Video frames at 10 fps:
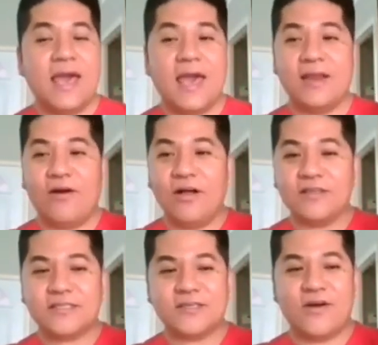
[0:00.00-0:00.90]
And
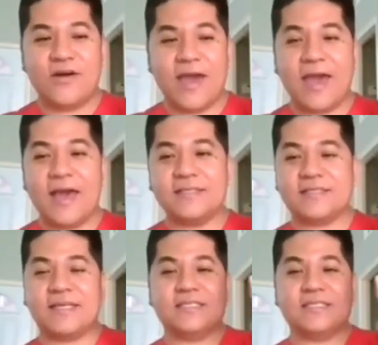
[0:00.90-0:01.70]
also S is